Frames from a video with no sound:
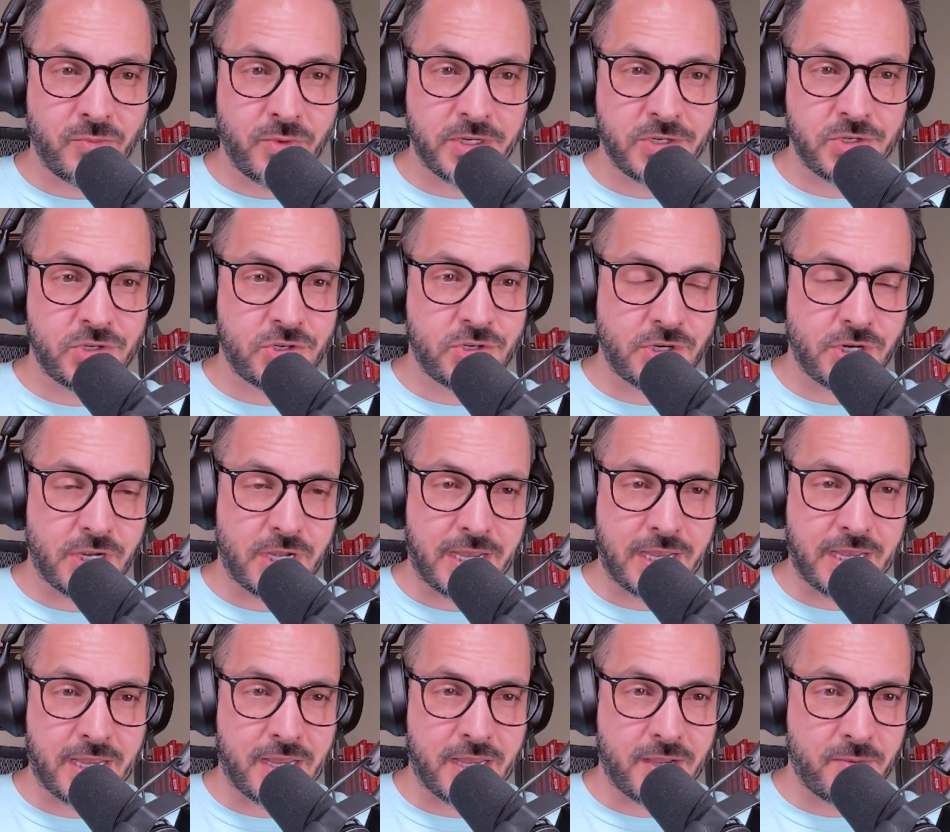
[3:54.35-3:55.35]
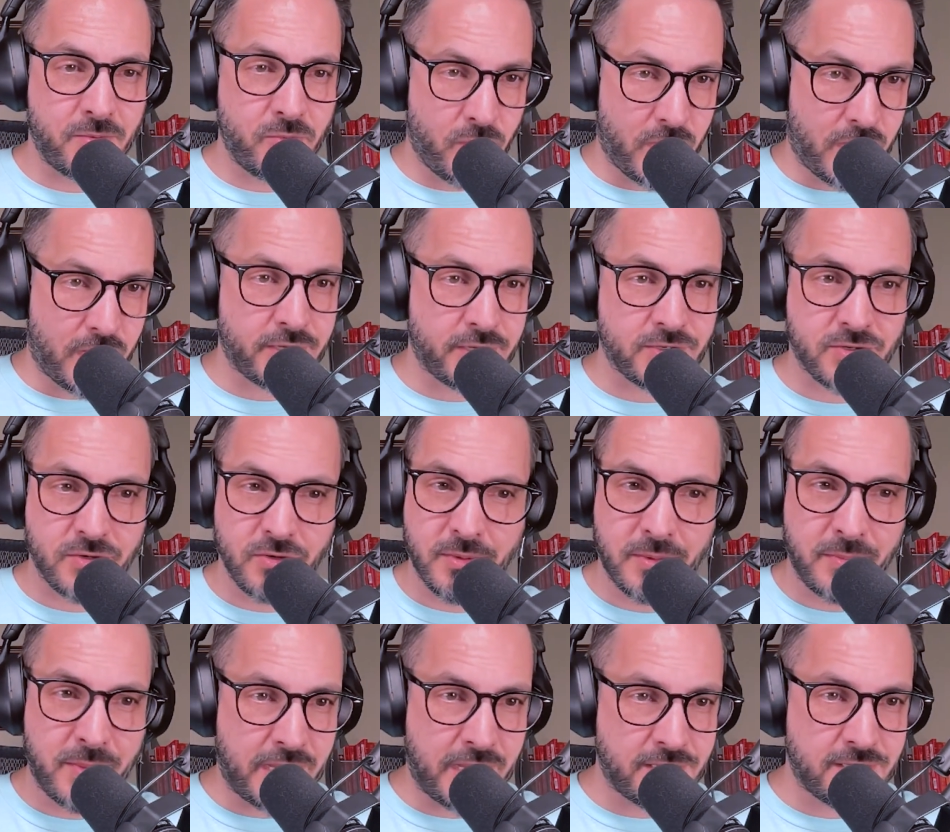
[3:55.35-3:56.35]
which walk us through,
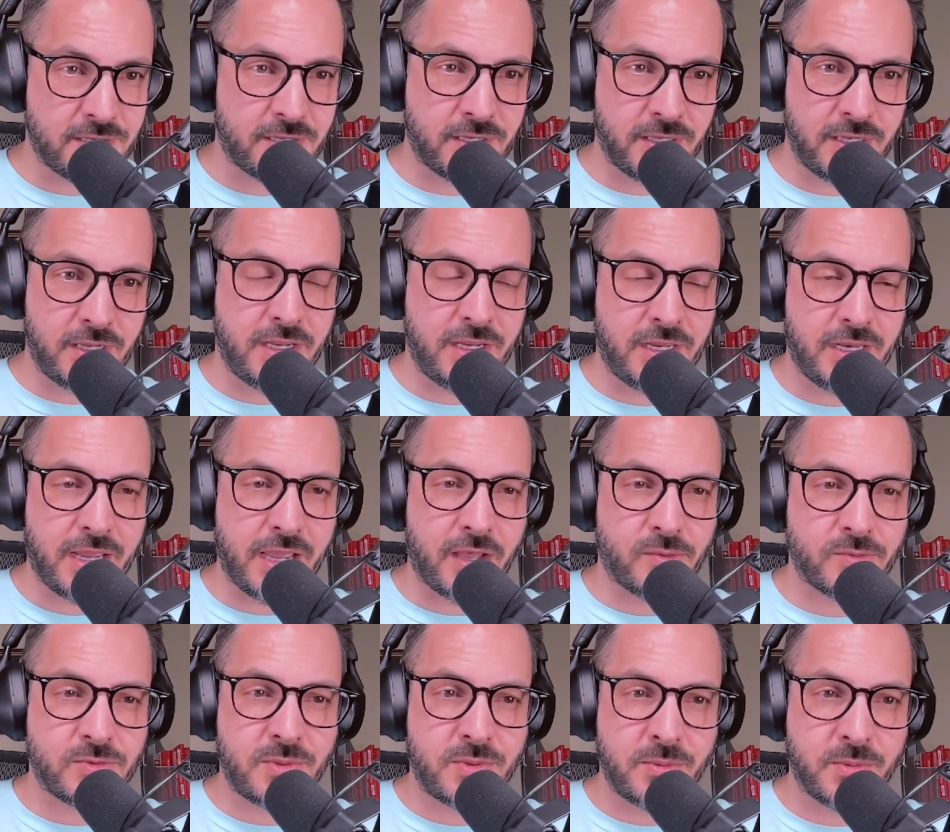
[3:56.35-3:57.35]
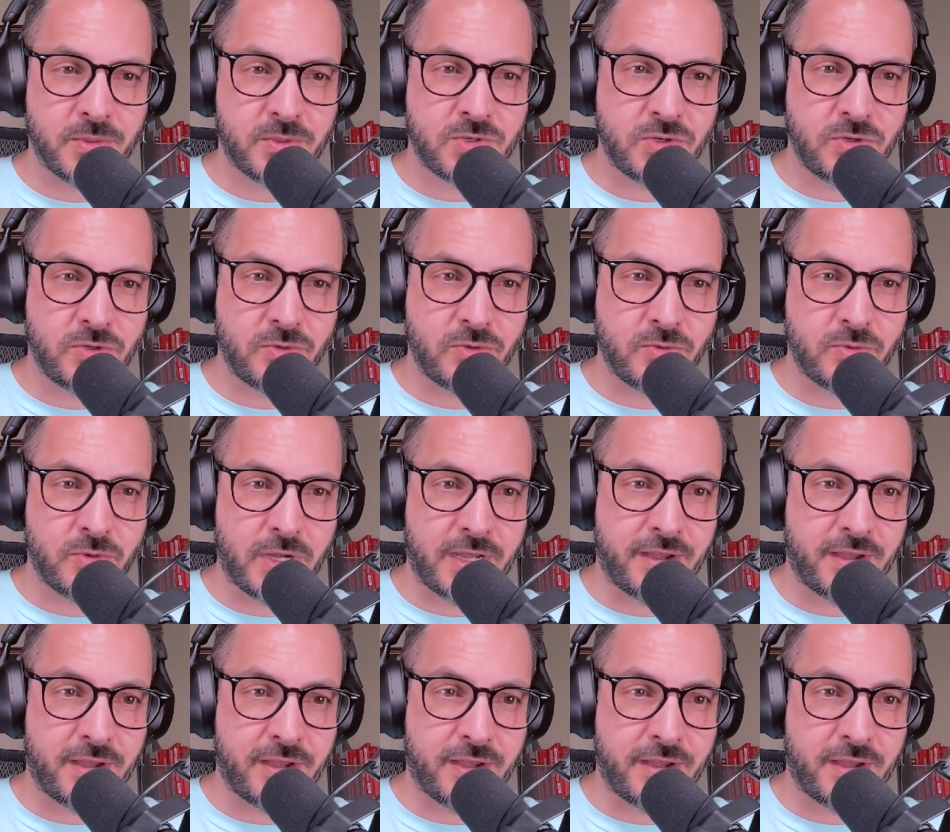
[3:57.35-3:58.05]
but basically it helps people to